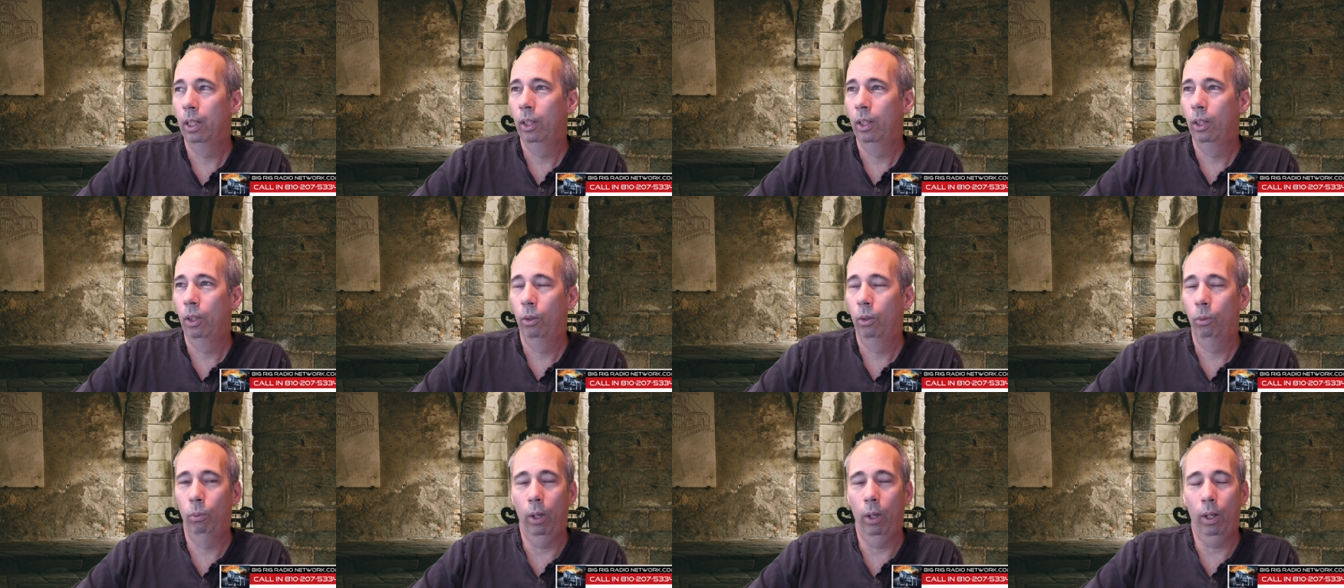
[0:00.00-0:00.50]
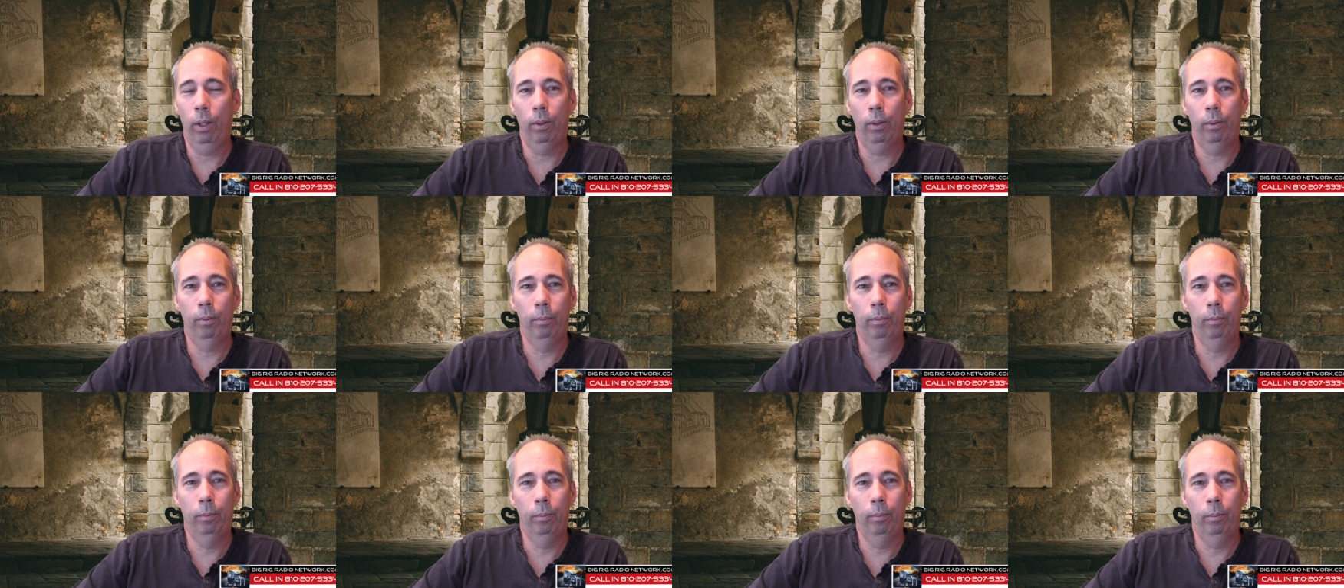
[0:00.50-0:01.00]
Well,
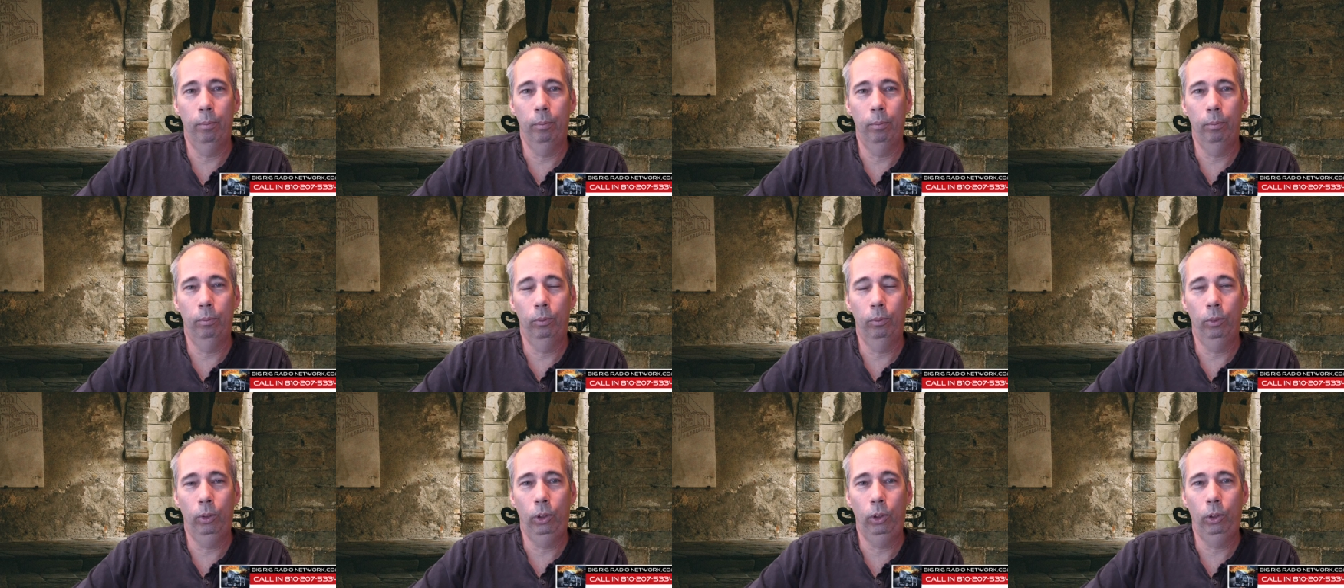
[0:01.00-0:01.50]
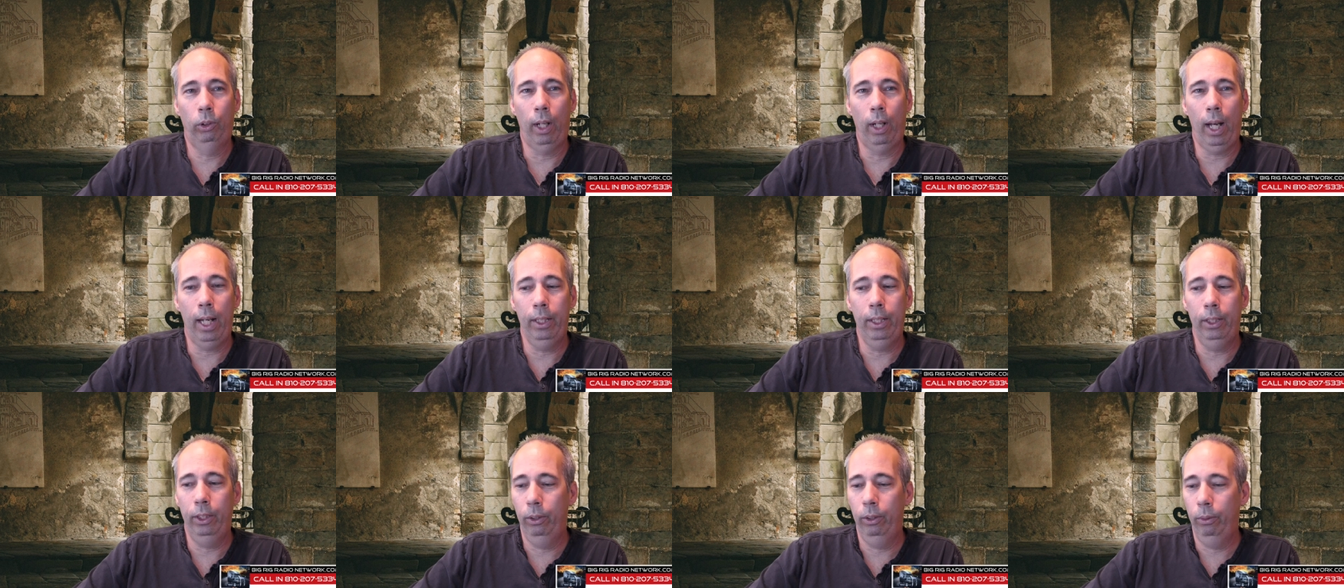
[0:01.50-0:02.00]

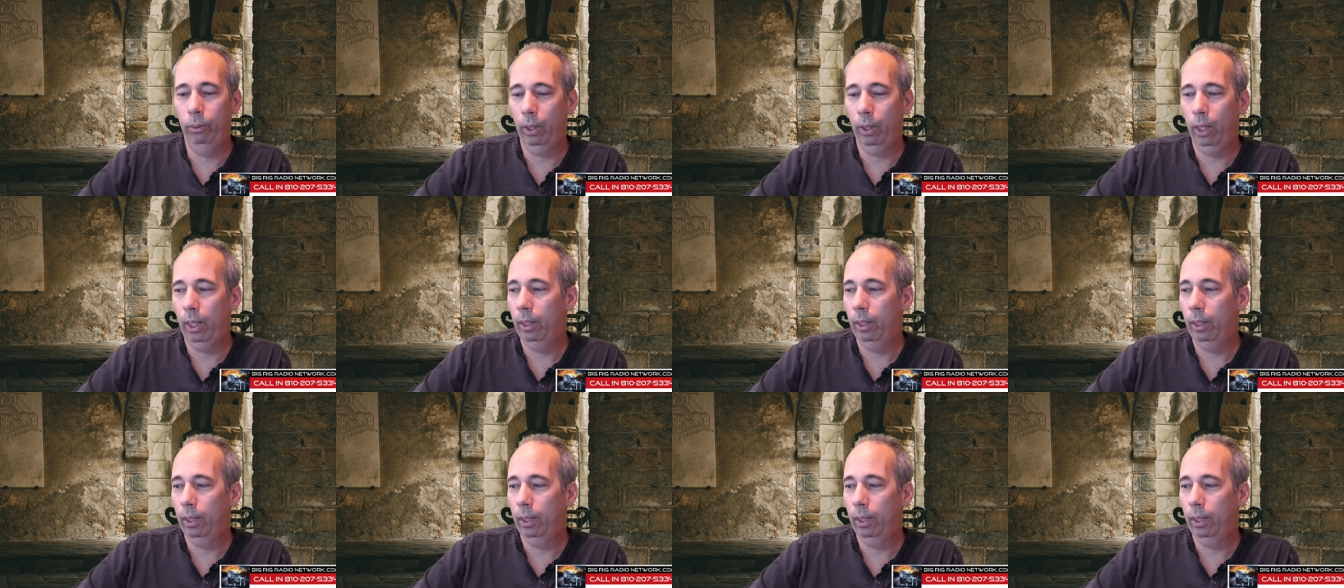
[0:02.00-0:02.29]
try to. Uh, and